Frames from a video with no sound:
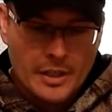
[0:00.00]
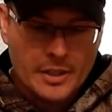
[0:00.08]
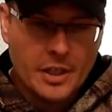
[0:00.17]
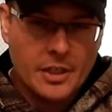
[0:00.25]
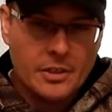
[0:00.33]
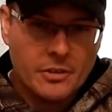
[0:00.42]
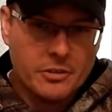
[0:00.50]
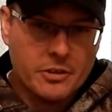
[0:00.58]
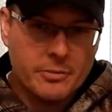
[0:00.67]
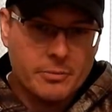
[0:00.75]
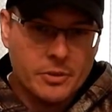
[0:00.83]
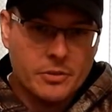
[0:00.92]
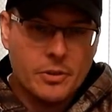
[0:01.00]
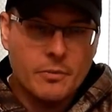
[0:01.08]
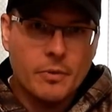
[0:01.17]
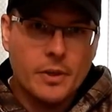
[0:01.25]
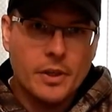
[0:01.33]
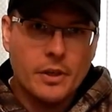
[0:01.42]
can tell you that there's some
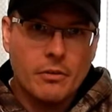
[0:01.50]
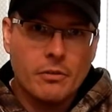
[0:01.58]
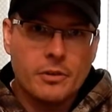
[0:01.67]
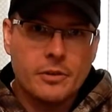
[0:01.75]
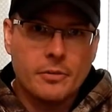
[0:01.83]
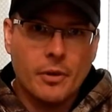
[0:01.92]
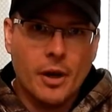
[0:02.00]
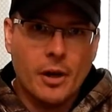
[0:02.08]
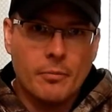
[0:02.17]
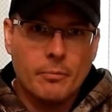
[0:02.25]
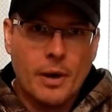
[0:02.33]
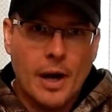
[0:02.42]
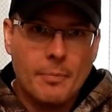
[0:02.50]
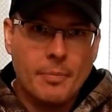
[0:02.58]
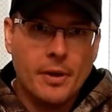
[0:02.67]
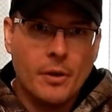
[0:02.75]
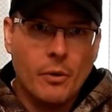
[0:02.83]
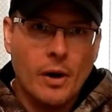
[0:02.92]
YouTube videos by
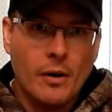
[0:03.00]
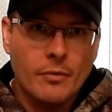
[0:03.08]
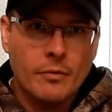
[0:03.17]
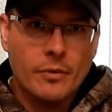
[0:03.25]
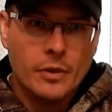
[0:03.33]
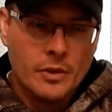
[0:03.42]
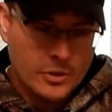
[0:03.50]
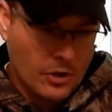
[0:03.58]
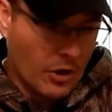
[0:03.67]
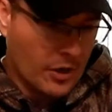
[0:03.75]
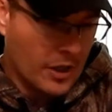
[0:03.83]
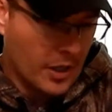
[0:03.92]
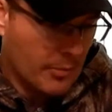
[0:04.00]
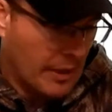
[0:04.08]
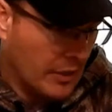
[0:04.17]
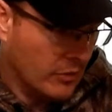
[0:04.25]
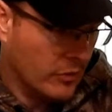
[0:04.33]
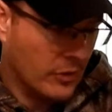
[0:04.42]
POF talking
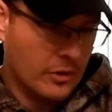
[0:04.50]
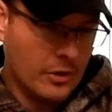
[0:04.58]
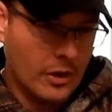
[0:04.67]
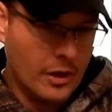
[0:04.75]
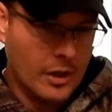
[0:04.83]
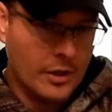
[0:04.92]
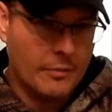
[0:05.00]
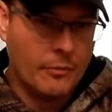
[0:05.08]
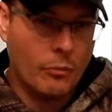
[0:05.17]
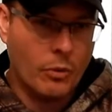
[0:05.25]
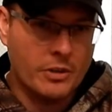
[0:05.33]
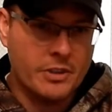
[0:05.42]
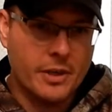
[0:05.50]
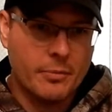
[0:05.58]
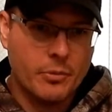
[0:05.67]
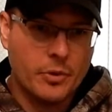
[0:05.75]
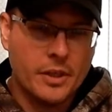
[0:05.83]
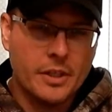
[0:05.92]
about what
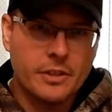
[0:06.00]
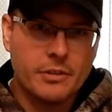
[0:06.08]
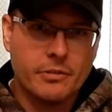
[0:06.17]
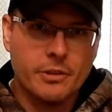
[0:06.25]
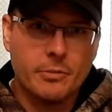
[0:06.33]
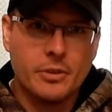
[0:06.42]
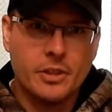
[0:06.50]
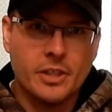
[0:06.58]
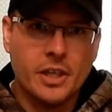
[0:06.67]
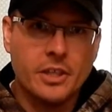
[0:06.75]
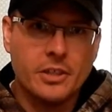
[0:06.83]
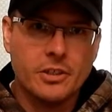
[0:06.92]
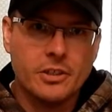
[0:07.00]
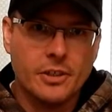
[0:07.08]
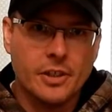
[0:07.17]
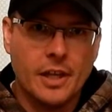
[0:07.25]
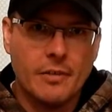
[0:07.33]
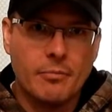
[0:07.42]
separates, or some of the changes
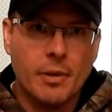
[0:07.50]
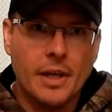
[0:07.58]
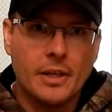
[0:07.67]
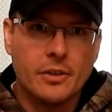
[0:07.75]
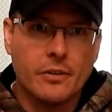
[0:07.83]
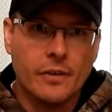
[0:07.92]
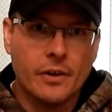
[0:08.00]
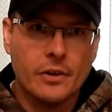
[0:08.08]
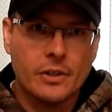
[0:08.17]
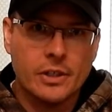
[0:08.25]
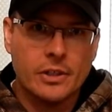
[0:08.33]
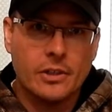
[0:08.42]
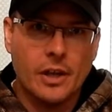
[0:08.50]
that they've made to their